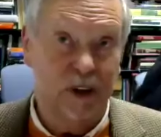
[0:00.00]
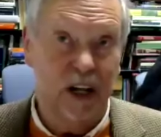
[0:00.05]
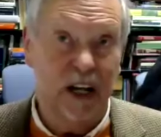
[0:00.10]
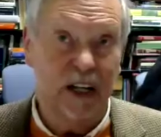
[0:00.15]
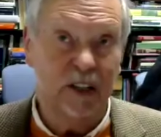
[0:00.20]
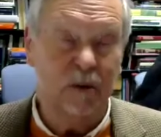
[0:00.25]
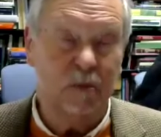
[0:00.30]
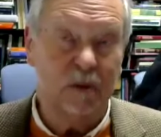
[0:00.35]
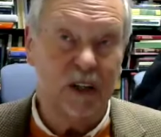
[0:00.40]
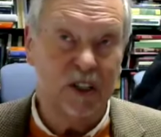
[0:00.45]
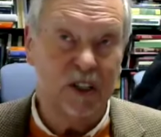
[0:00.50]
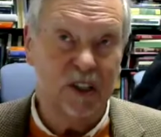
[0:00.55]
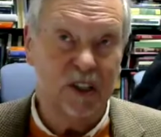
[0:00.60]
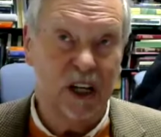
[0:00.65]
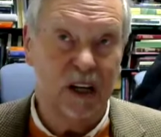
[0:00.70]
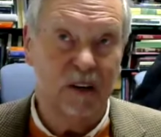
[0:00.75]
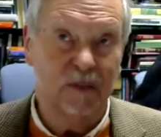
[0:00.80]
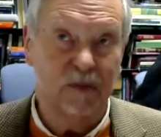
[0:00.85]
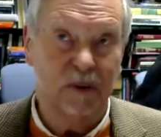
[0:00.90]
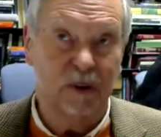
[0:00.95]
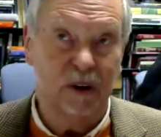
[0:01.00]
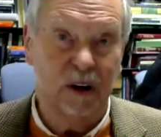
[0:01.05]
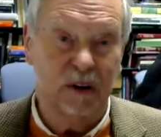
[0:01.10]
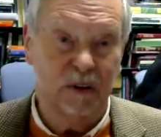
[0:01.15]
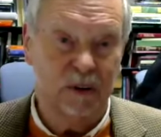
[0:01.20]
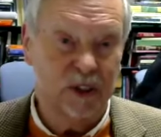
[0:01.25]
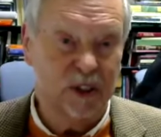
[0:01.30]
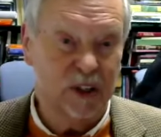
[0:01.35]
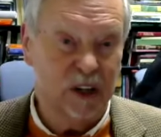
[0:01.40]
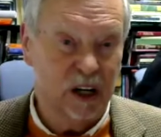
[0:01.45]
lot to be said for
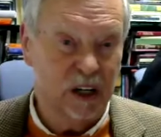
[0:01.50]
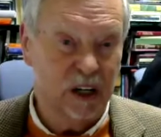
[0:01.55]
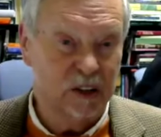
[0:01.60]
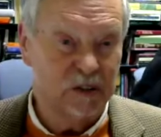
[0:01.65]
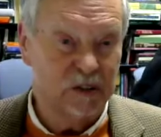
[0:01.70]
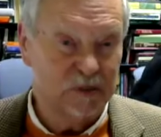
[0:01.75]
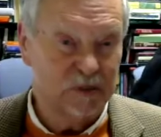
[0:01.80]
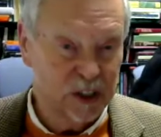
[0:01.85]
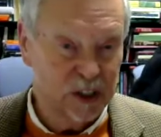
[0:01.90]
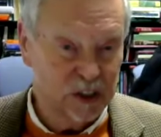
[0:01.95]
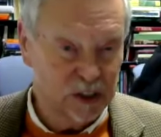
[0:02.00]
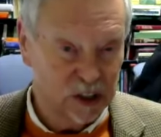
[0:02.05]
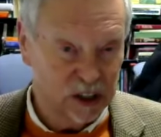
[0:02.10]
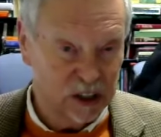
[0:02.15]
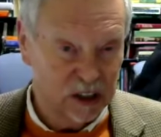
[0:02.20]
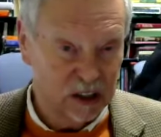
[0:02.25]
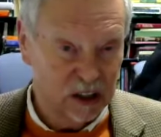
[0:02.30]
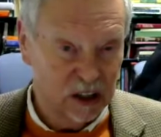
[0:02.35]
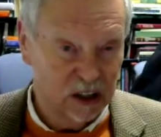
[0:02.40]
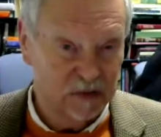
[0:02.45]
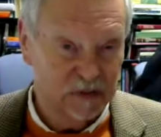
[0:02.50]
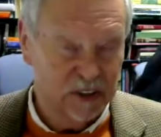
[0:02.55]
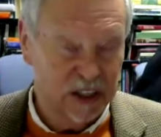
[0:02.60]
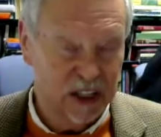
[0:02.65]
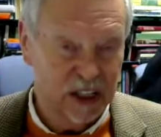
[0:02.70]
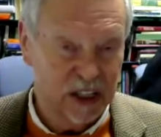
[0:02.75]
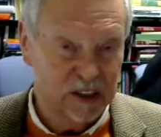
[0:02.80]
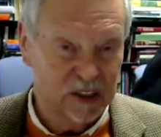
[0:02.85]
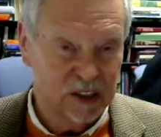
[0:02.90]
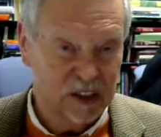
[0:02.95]
Aristotle's vision of
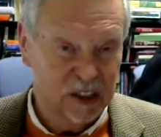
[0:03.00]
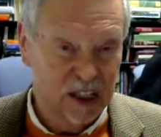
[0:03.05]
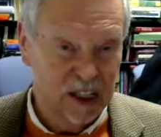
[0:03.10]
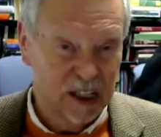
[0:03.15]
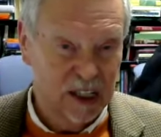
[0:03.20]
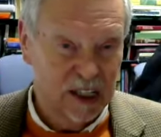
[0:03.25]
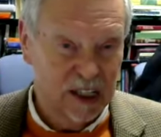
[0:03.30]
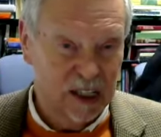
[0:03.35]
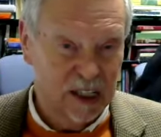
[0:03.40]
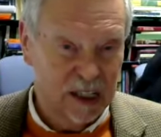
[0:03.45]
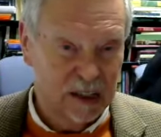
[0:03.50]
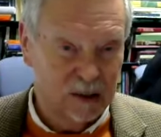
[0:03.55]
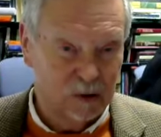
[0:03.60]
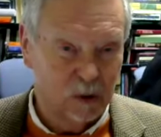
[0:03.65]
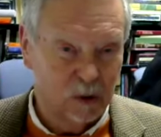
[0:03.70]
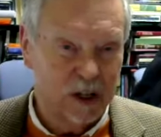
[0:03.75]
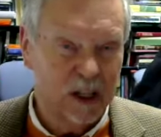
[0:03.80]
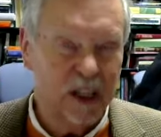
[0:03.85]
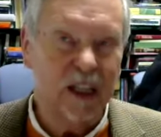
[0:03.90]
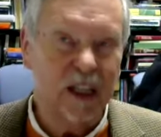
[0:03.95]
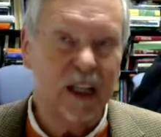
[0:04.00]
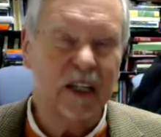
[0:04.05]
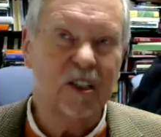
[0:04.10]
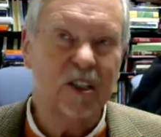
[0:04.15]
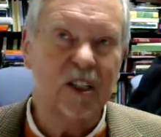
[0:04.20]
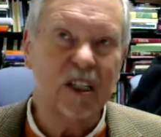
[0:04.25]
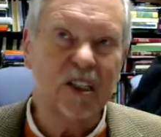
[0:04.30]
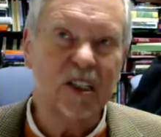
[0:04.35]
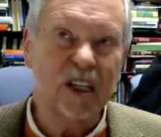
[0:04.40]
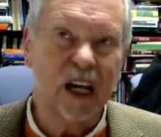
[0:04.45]
this. One of the
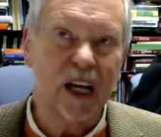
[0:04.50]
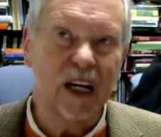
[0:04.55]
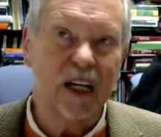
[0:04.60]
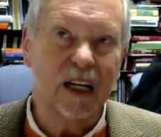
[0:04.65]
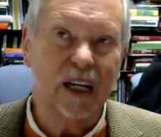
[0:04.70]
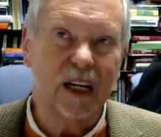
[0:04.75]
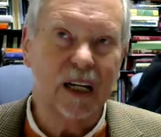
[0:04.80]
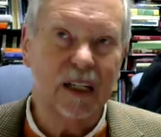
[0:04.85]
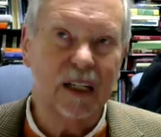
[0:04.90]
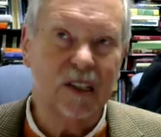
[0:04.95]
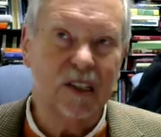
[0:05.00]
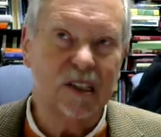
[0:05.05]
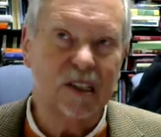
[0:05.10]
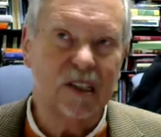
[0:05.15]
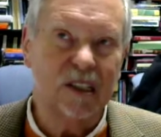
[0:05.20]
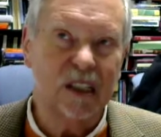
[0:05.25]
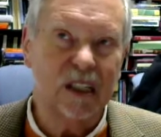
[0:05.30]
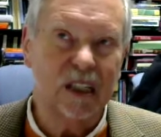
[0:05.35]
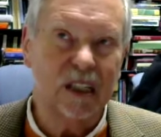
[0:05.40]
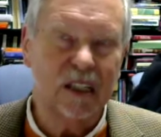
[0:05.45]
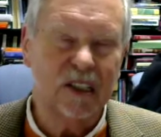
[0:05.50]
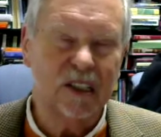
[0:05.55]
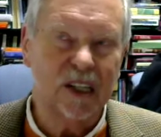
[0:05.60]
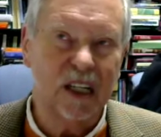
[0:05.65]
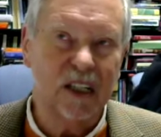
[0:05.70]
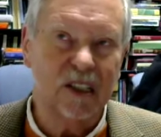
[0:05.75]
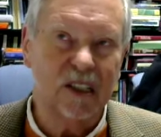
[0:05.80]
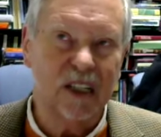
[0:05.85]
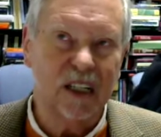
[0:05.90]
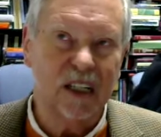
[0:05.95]
things he says is
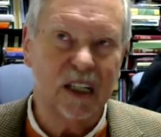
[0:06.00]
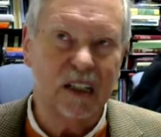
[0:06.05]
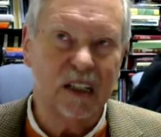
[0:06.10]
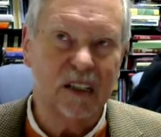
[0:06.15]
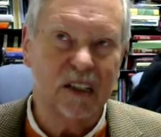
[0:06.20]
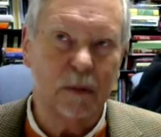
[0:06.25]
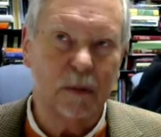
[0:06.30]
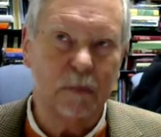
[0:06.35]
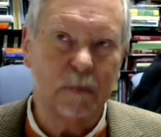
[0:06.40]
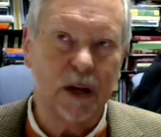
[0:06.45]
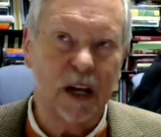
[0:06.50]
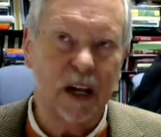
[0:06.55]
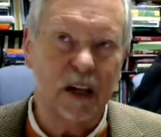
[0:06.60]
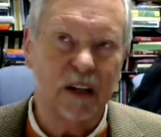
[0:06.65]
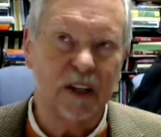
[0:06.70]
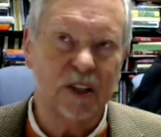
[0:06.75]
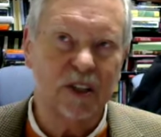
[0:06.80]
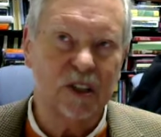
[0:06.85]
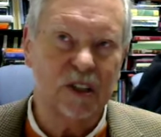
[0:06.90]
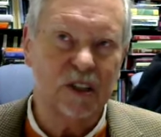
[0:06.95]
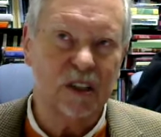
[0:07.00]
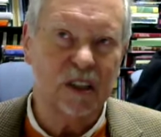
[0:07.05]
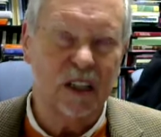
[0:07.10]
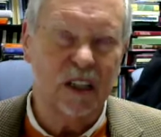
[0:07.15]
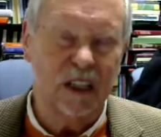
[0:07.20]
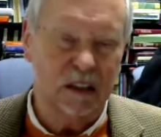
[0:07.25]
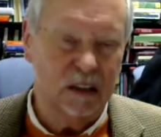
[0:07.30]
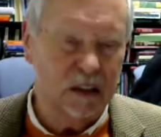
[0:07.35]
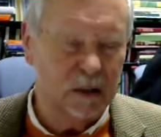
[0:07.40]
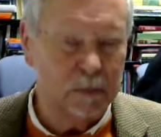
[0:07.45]
the polis,
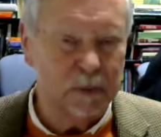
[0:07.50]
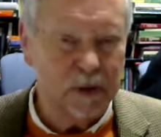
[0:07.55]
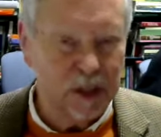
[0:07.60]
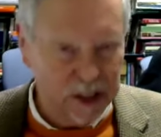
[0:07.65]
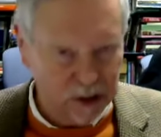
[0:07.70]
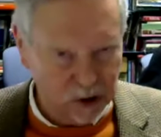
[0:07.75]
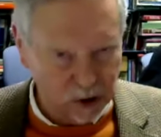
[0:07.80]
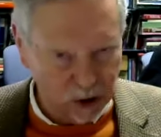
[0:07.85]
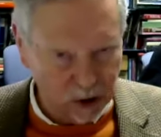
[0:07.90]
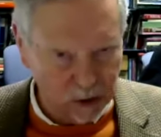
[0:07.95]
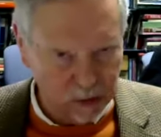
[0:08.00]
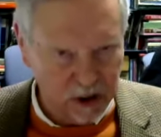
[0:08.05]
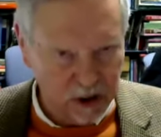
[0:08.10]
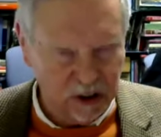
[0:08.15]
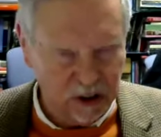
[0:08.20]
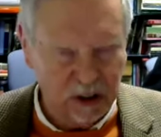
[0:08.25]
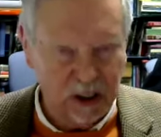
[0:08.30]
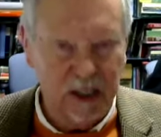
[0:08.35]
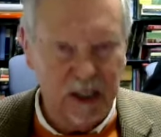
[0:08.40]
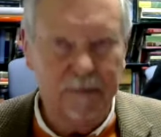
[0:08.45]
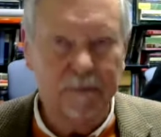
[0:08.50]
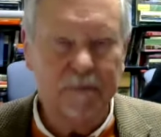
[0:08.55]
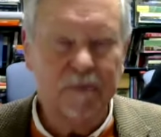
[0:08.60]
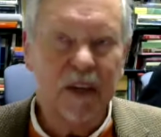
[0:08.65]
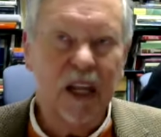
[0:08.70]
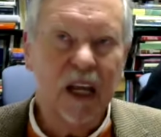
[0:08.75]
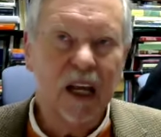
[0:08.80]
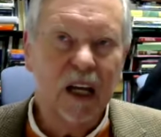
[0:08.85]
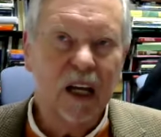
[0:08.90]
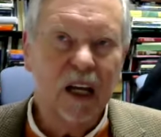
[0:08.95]
the political community,
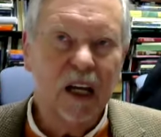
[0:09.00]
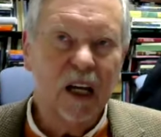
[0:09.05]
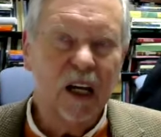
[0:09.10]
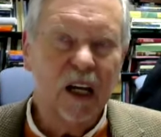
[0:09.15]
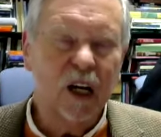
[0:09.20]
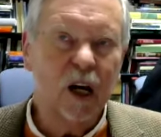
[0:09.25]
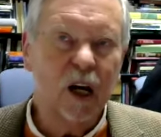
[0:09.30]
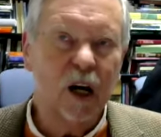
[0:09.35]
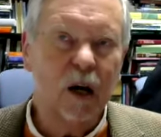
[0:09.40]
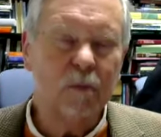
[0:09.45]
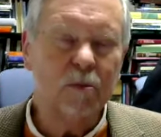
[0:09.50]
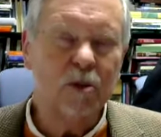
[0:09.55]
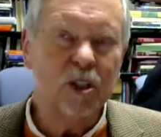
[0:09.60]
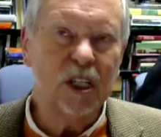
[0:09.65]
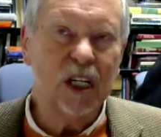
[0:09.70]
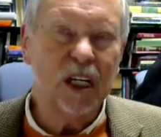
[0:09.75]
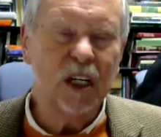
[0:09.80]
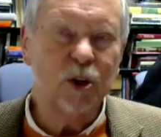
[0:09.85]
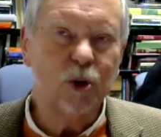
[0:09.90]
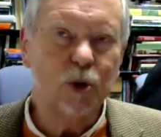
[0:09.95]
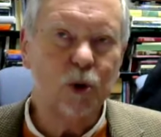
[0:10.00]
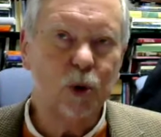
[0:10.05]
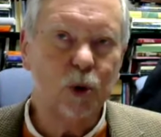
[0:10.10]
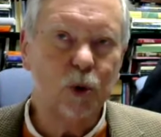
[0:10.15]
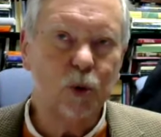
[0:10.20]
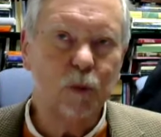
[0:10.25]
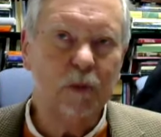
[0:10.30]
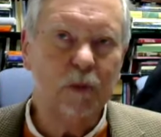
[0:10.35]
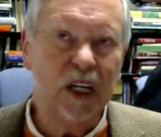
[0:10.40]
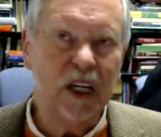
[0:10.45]
comes
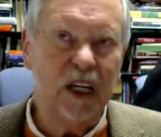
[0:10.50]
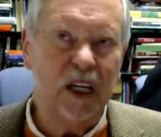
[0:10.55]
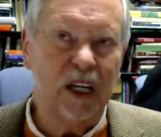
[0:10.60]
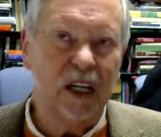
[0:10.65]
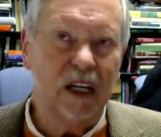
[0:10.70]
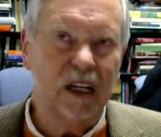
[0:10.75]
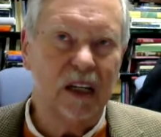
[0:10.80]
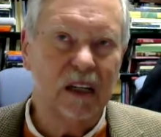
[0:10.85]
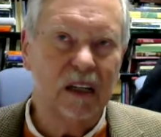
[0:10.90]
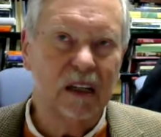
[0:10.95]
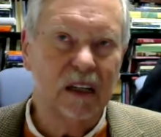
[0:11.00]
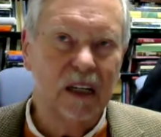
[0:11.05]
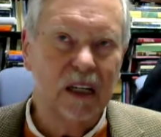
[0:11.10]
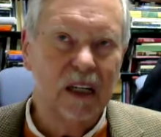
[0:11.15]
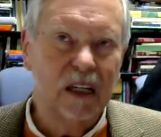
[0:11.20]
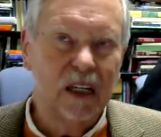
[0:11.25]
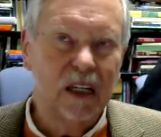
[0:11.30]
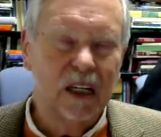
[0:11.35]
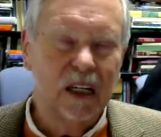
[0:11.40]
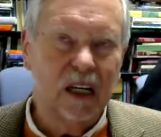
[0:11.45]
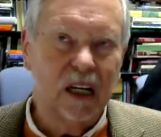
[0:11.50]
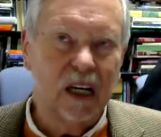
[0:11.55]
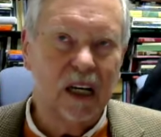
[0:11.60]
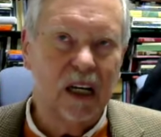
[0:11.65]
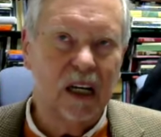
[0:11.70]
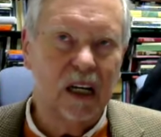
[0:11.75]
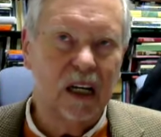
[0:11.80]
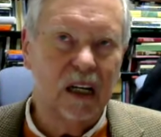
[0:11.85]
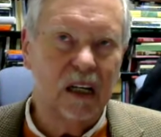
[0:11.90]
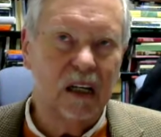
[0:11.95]
into being
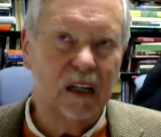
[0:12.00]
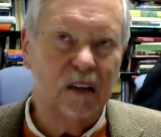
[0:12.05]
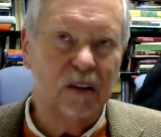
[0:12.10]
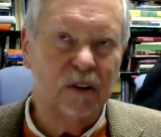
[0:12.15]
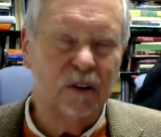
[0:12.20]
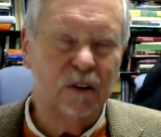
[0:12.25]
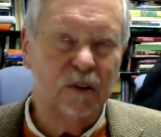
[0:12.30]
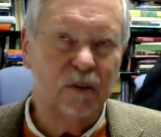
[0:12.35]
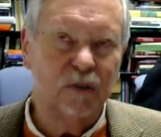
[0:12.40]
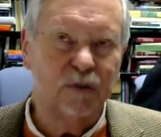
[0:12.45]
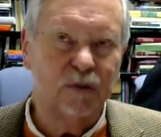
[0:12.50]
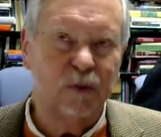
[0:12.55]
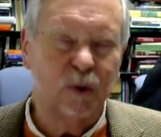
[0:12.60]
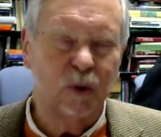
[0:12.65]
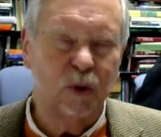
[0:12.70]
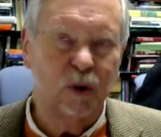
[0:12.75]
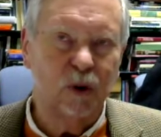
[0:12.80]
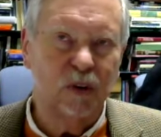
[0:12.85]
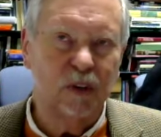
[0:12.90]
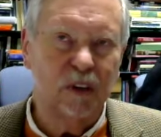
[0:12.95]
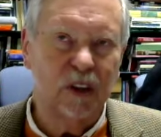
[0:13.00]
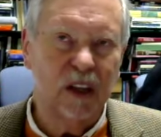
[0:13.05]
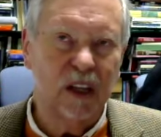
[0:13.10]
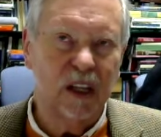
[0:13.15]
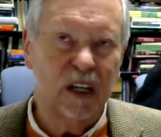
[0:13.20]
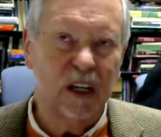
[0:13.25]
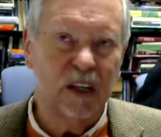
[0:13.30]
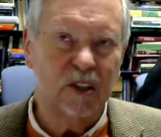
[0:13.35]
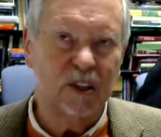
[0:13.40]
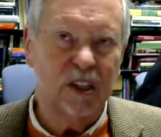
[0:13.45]
for
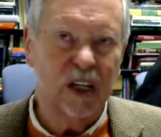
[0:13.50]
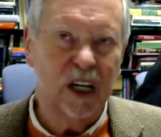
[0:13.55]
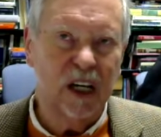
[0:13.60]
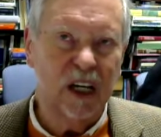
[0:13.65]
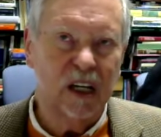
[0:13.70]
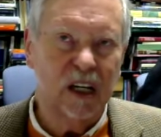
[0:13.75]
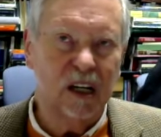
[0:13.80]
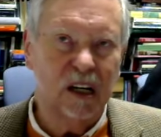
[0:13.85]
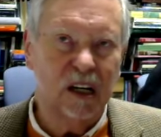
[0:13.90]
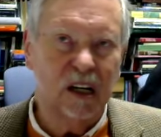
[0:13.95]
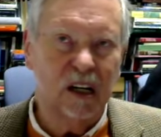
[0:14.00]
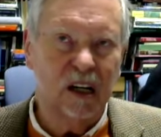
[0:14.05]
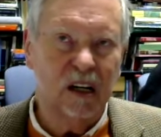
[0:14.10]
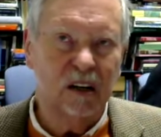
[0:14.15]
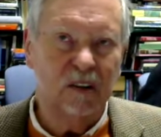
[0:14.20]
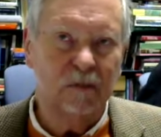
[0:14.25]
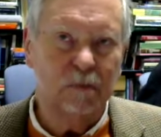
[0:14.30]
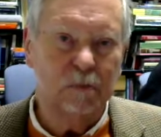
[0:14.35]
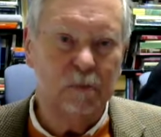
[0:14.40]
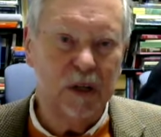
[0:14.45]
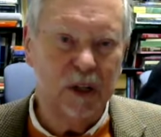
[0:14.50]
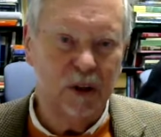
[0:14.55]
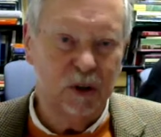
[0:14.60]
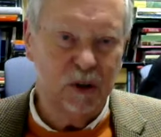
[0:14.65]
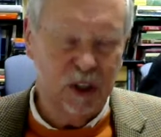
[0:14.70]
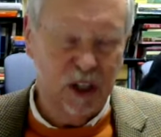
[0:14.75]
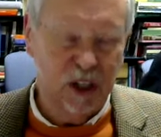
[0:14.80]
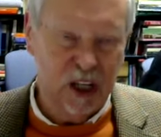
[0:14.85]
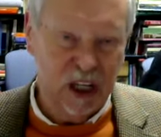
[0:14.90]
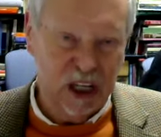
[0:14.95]
the sake of
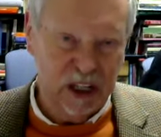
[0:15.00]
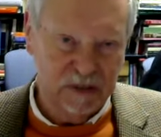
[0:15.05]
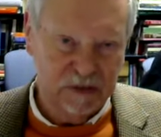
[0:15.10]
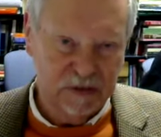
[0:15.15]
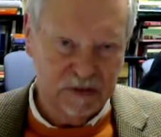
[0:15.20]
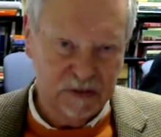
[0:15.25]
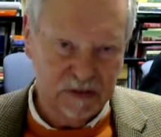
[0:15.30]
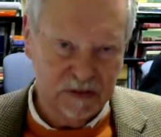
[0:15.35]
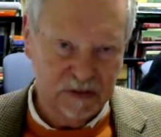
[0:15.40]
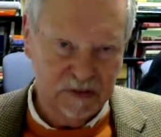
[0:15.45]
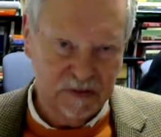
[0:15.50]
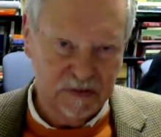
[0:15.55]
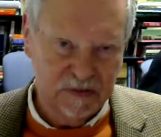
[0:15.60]
mere life.